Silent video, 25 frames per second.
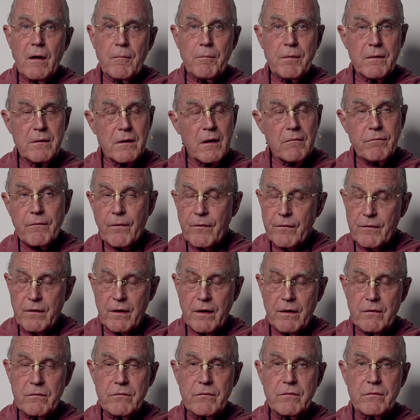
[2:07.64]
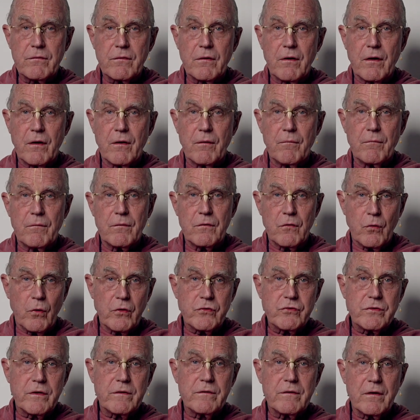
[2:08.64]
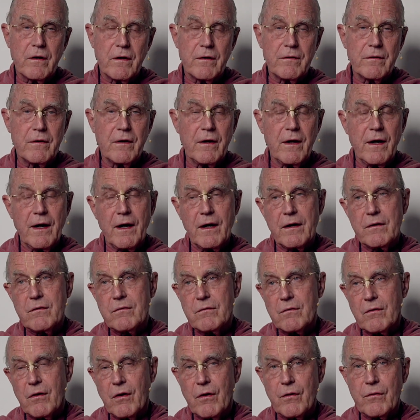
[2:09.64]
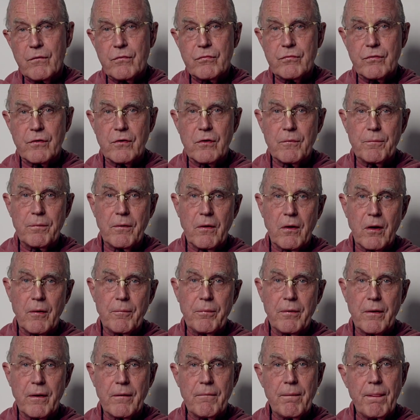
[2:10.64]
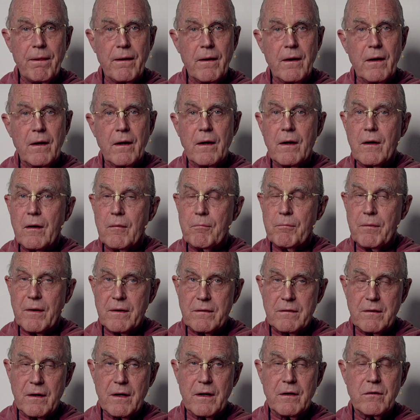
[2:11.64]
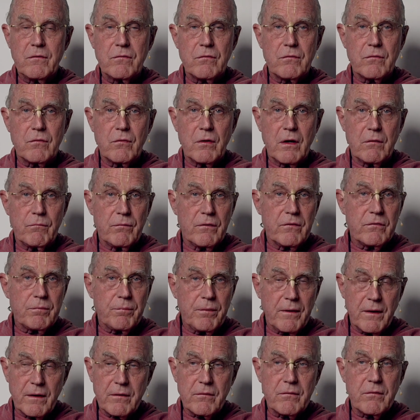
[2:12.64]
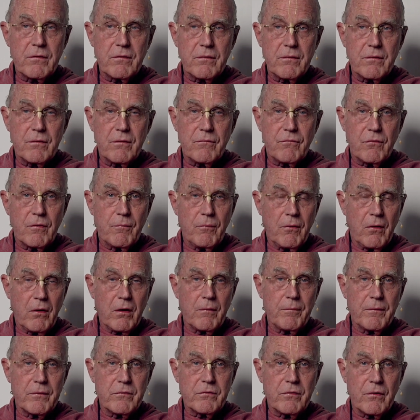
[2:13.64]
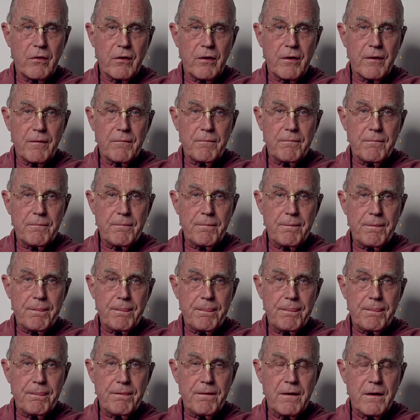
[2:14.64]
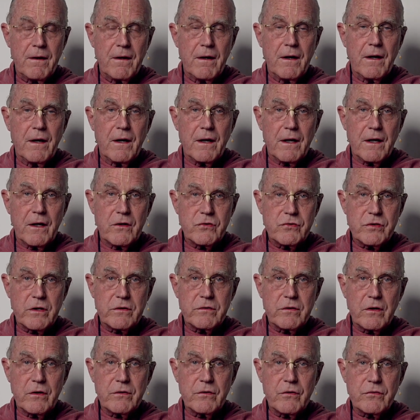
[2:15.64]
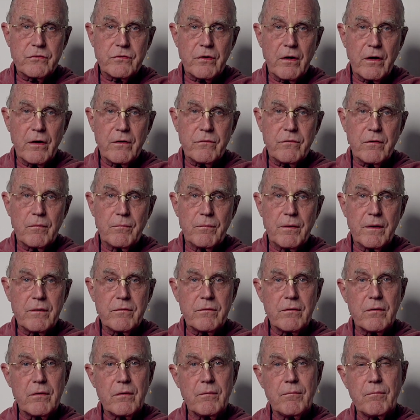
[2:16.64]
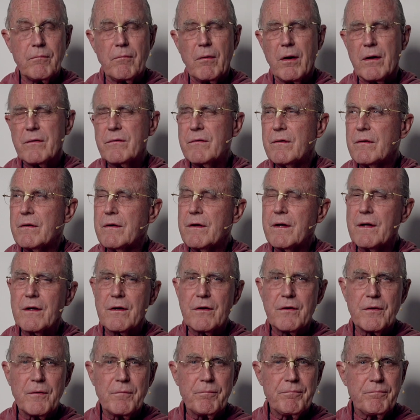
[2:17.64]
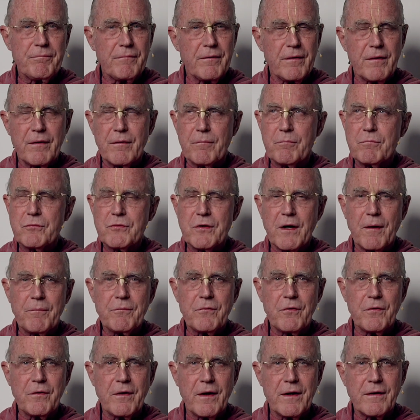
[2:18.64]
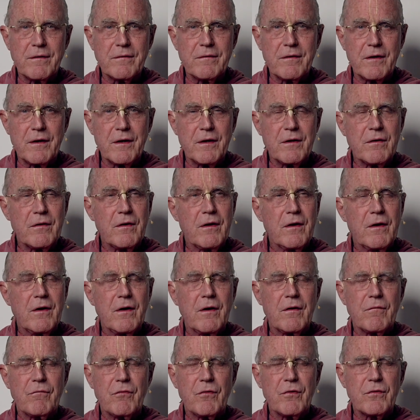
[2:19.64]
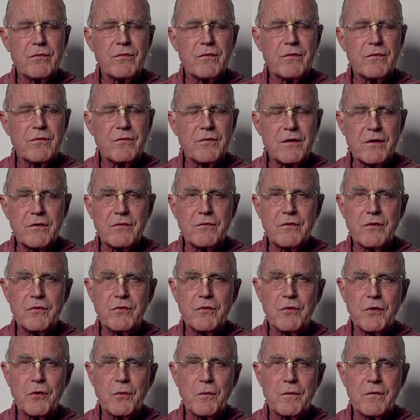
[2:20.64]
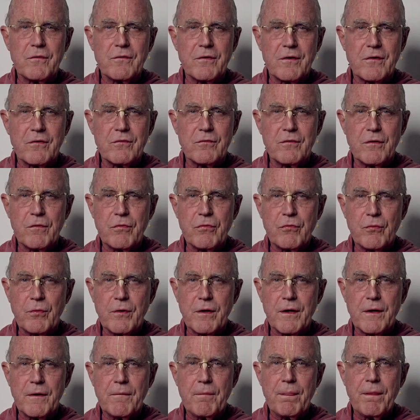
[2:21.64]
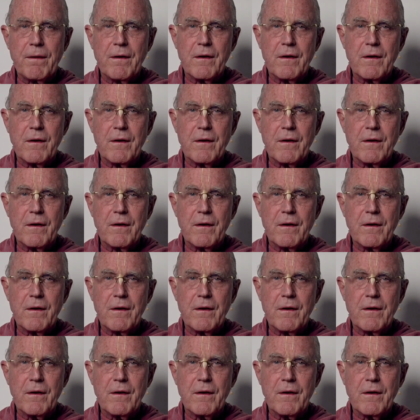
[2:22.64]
But nevertheless, Lord Chaitanya and our Srila Prabhupada maintained great respect for Vallabhacharya. In Chaitanya Charitamrita, Madhya Lila, chapter 19, verses 62 and 63,